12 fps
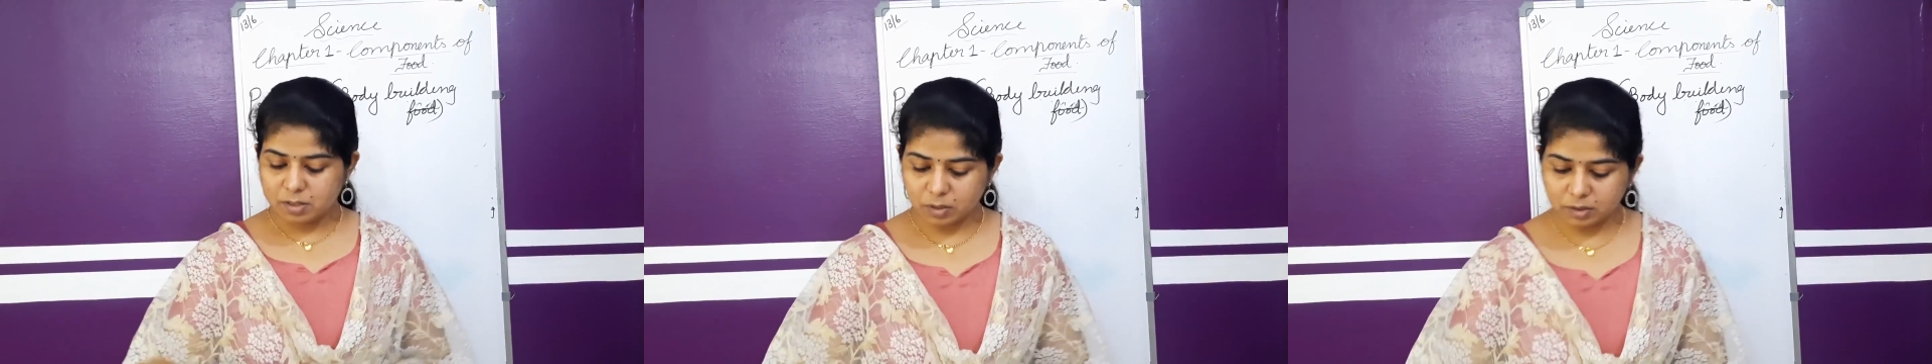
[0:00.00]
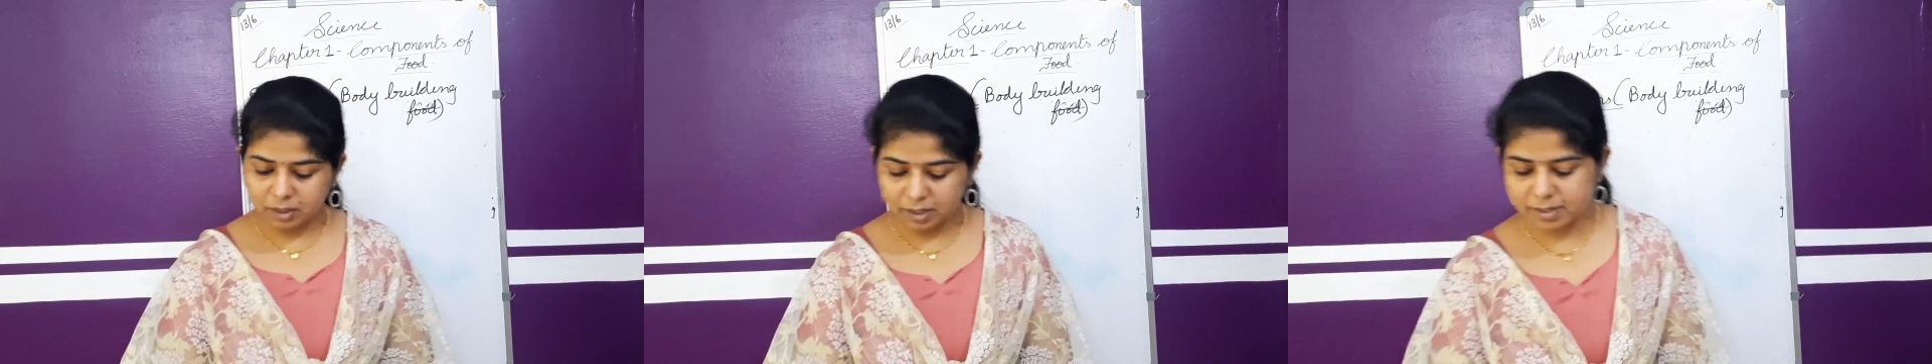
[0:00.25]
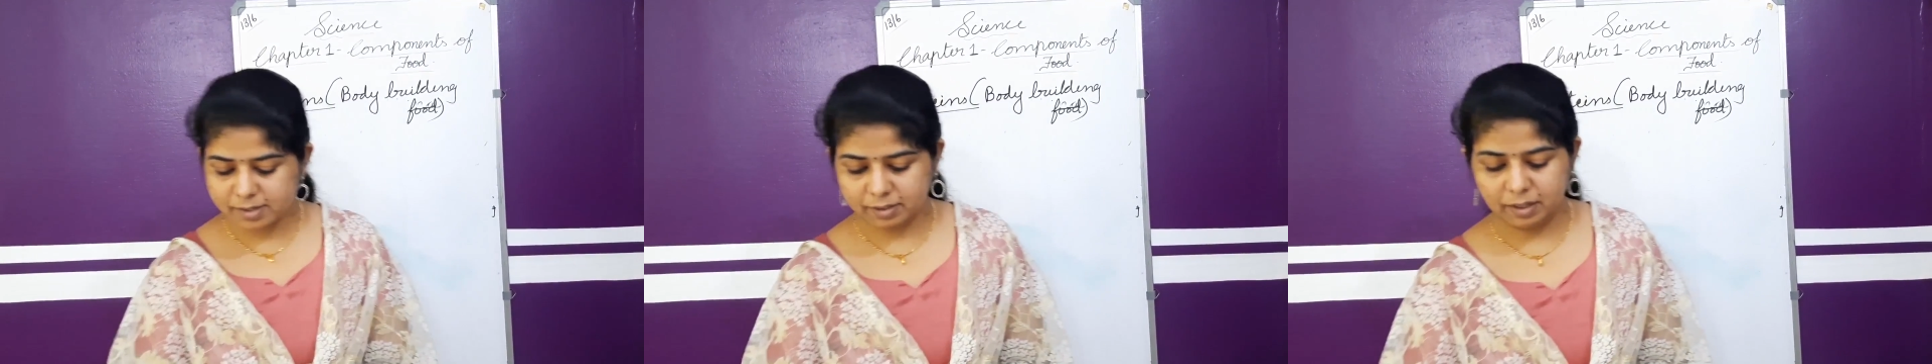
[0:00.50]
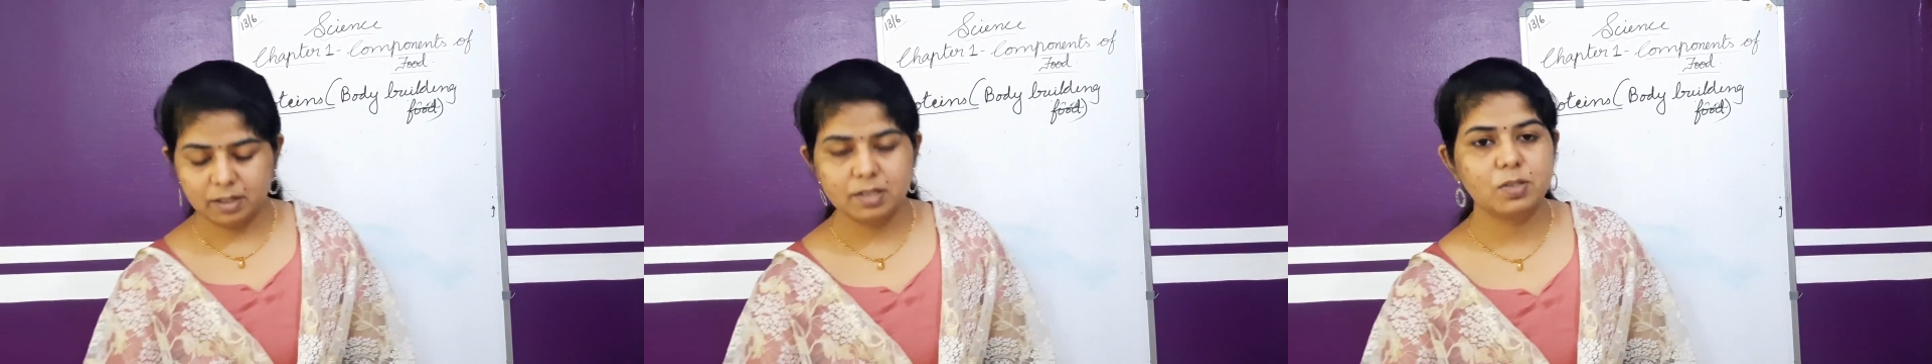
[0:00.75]
So these
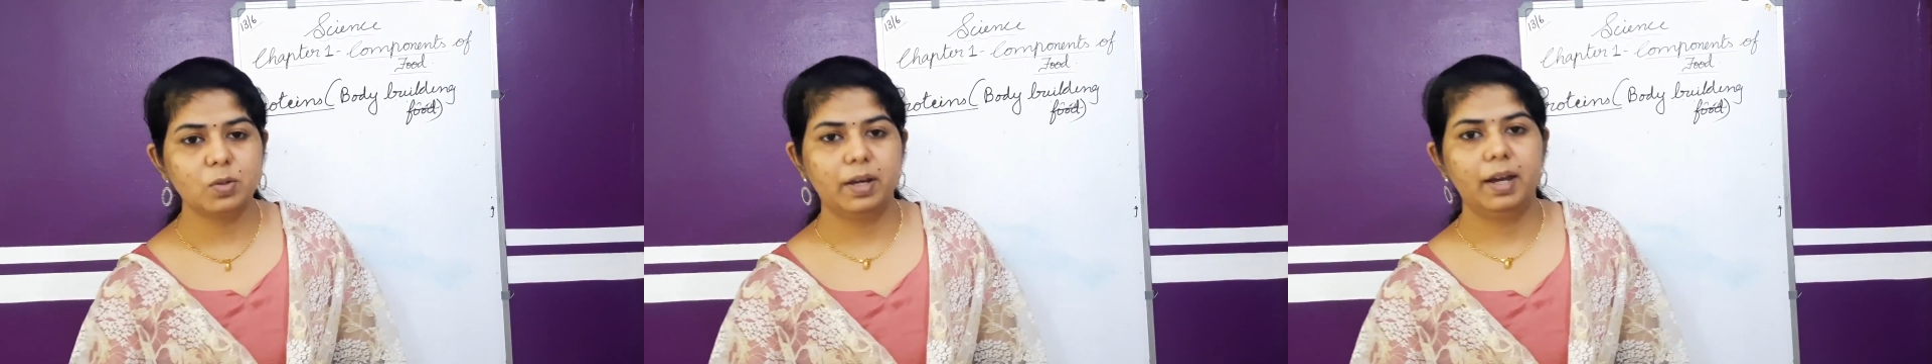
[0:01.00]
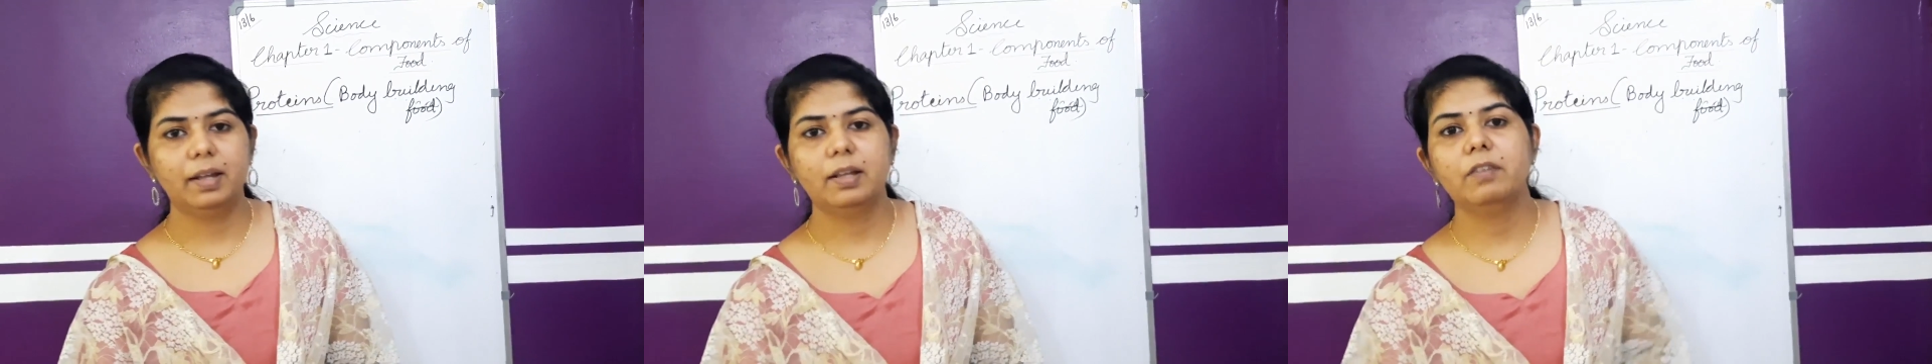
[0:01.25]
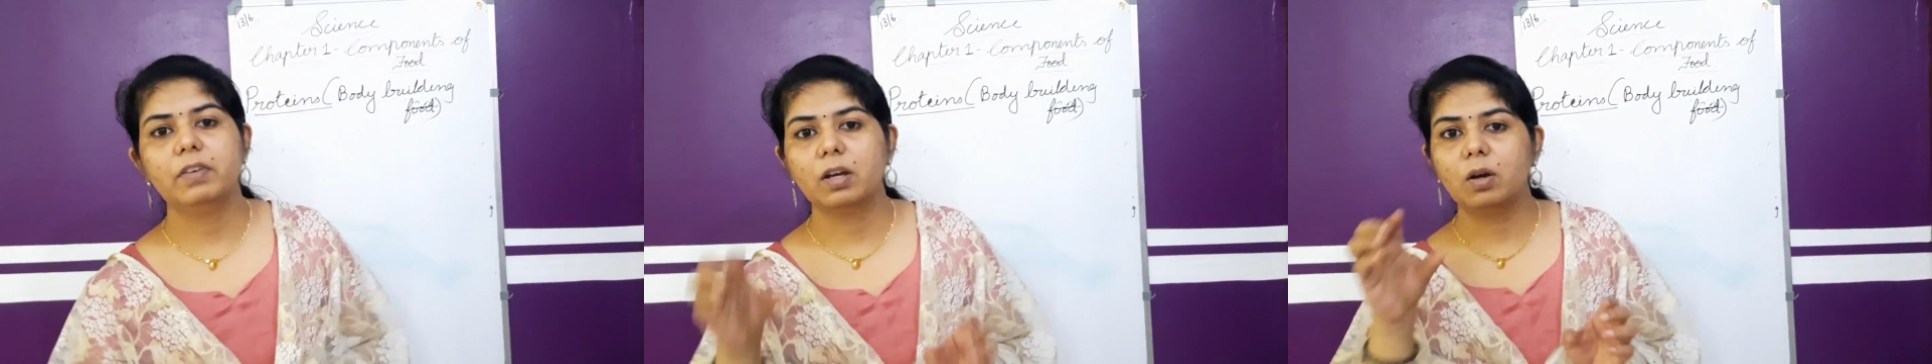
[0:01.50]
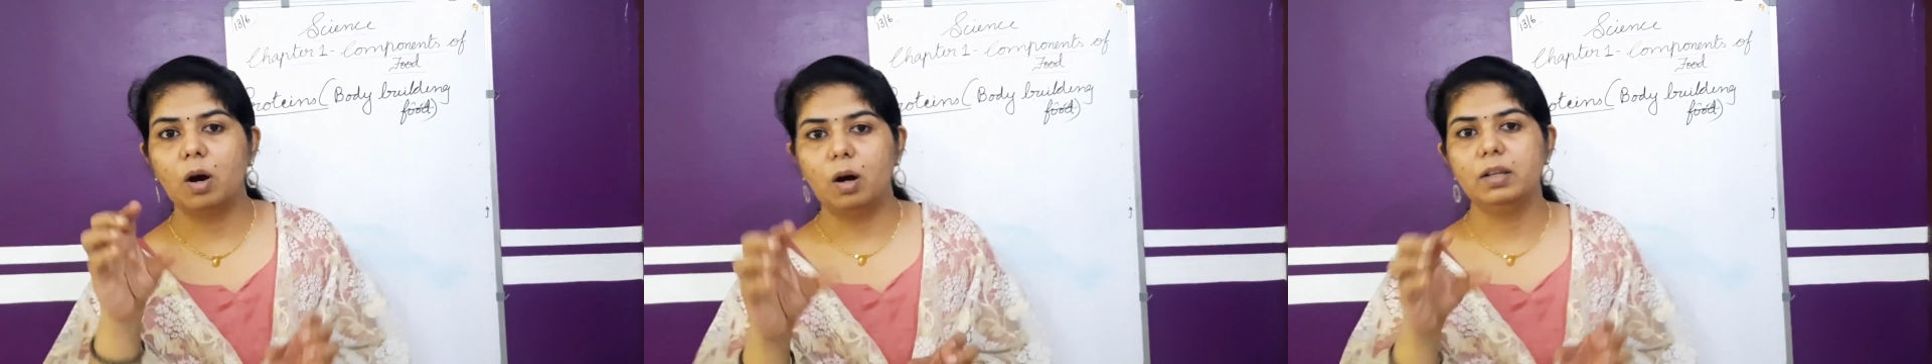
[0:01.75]
things together
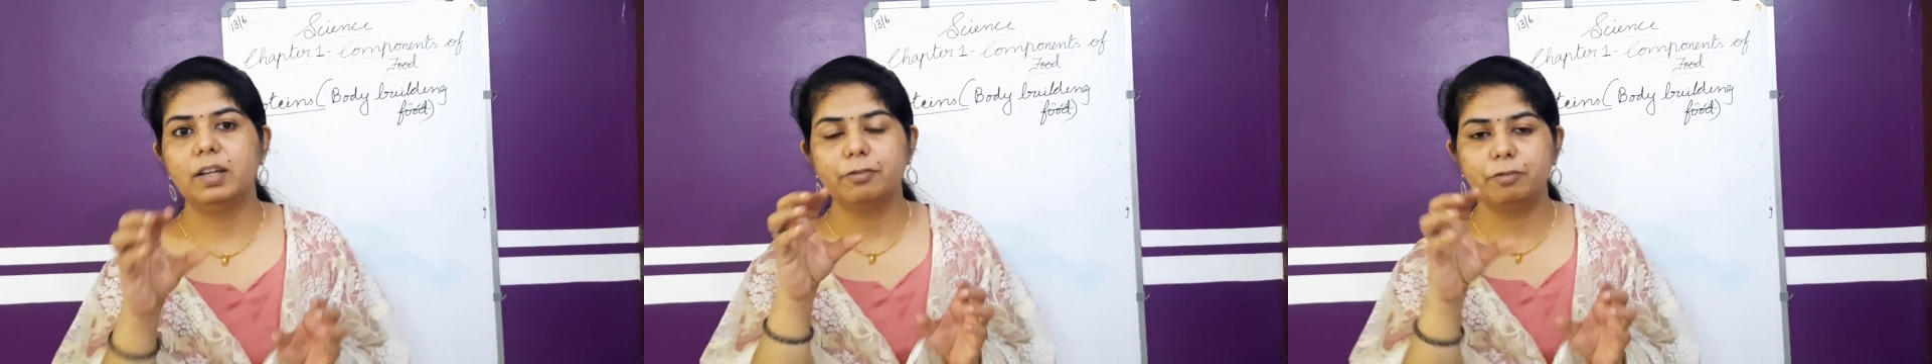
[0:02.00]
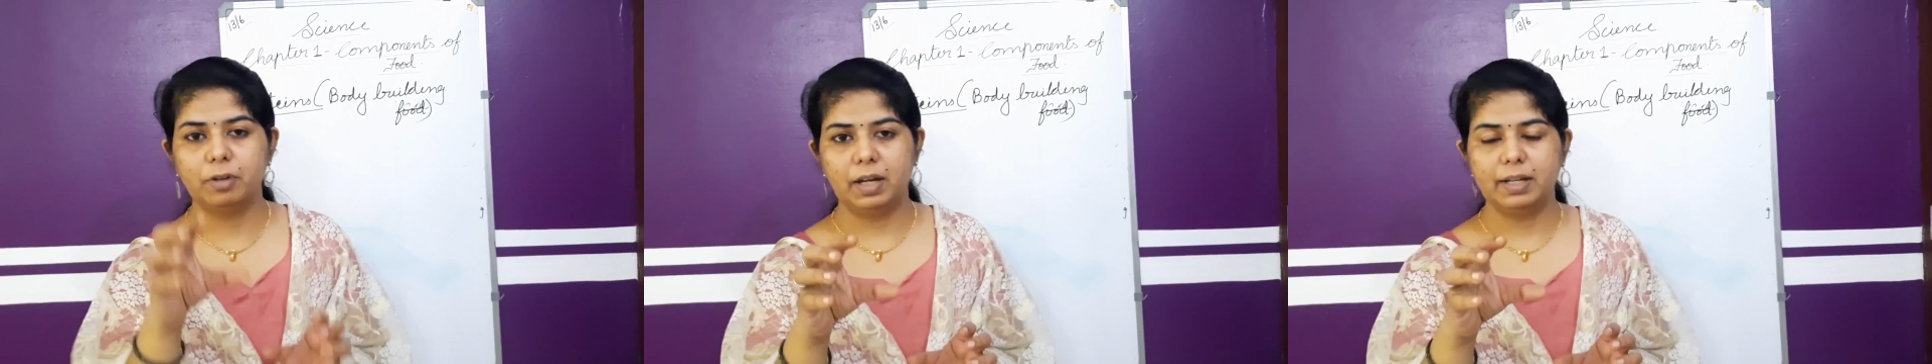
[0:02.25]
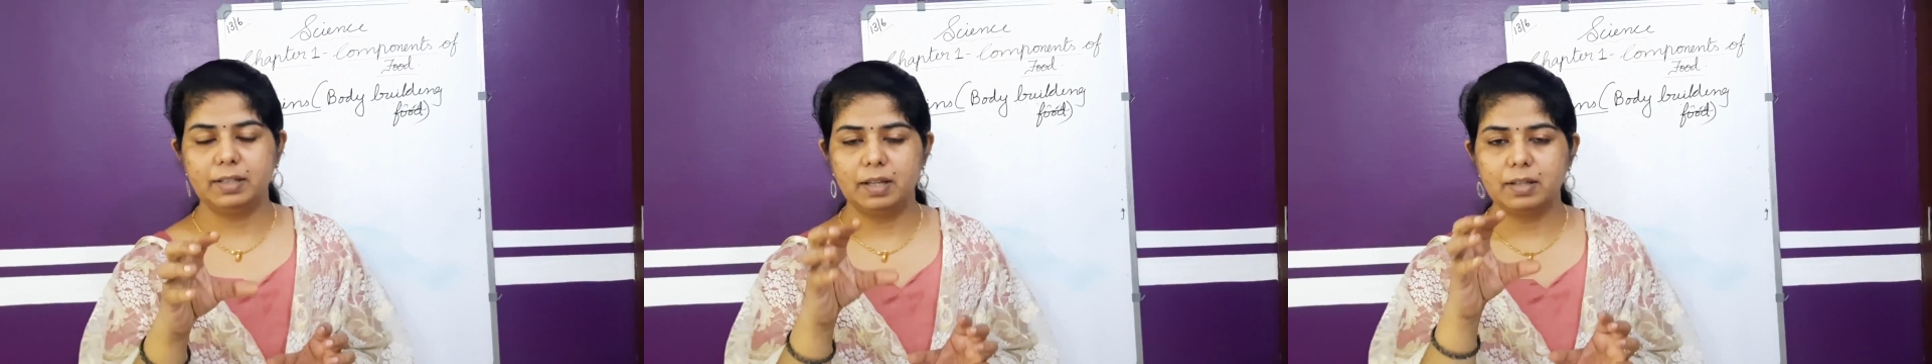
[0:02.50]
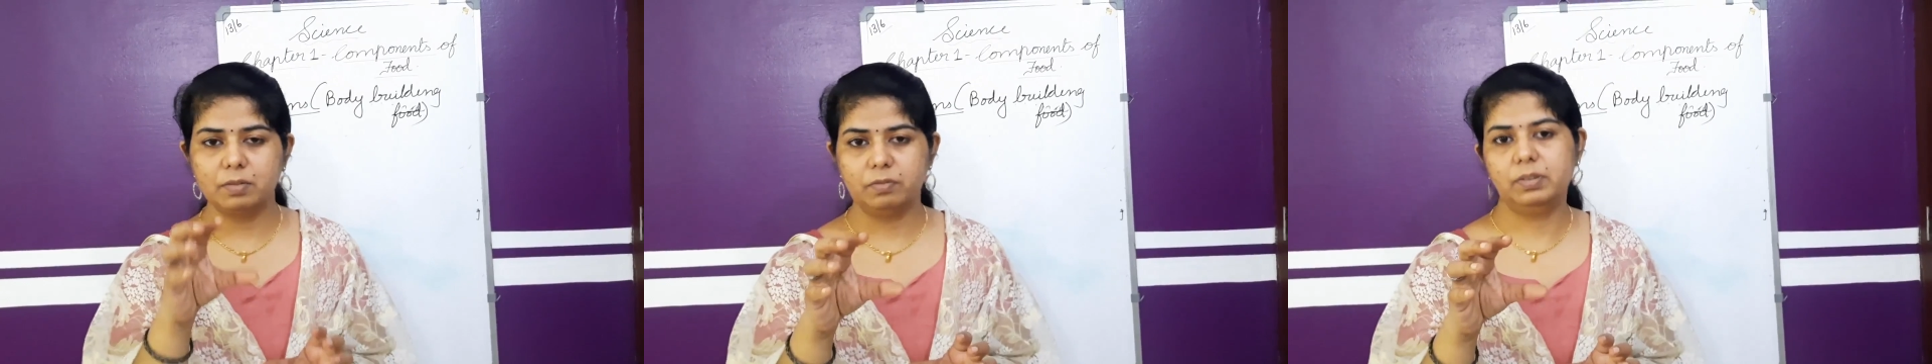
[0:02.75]
we call as food
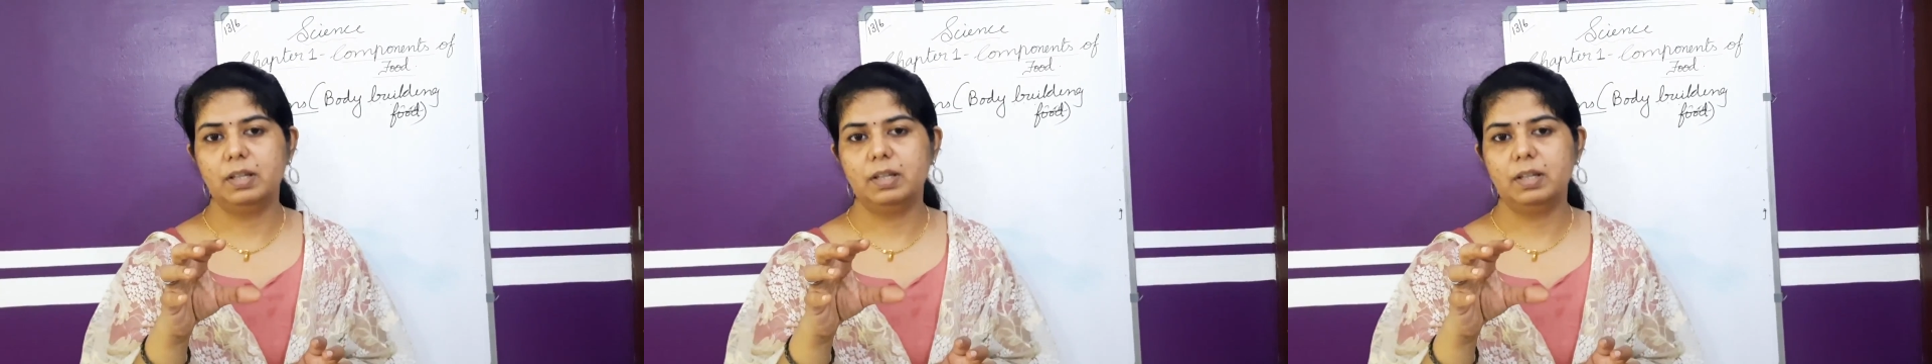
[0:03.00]
items.